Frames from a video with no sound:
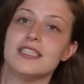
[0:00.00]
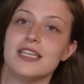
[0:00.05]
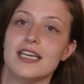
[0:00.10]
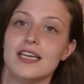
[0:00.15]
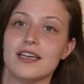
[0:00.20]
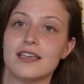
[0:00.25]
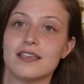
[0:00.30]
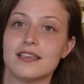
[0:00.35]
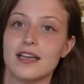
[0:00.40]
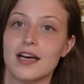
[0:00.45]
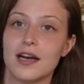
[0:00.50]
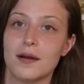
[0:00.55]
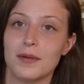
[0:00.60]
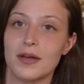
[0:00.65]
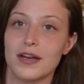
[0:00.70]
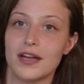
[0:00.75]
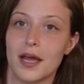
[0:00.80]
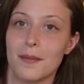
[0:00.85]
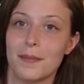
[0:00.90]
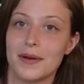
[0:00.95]
tea, and I'm
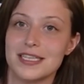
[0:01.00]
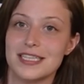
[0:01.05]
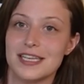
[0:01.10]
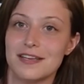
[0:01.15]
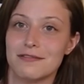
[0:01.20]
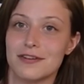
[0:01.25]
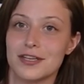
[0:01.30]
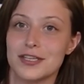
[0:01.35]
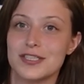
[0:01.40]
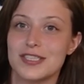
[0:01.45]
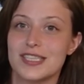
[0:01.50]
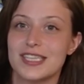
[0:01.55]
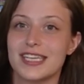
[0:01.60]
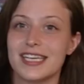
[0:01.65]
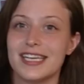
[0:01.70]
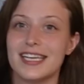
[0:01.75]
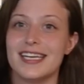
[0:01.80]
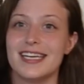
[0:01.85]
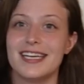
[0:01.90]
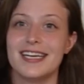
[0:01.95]
gonna get my tea first.
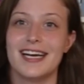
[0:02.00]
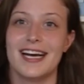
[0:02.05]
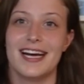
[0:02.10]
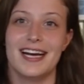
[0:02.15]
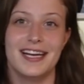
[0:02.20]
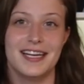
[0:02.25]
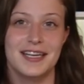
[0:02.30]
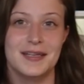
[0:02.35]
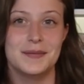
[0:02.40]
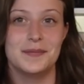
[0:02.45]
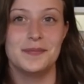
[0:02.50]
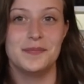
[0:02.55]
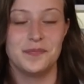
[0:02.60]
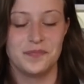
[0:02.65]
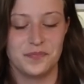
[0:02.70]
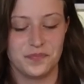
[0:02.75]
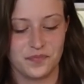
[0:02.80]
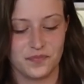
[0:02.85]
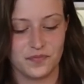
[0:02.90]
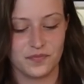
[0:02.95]

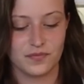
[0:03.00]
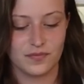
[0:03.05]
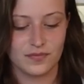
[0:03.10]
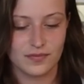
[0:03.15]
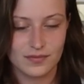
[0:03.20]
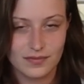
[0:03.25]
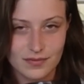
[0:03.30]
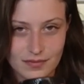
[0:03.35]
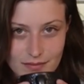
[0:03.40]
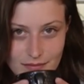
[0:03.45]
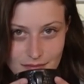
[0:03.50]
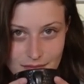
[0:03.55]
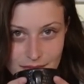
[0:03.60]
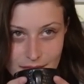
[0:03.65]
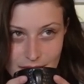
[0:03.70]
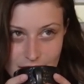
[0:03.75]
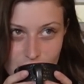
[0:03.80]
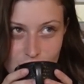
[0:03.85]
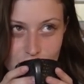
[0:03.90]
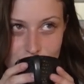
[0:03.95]

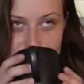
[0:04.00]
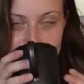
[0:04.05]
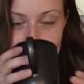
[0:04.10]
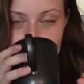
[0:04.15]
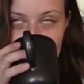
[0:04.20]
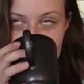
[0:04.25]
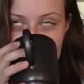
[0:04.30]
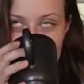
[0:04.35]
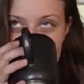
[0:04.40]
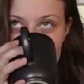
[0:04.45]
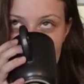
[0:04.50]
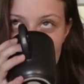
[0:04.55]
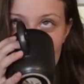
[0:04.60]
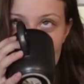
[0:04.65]
Oh, it's so nice.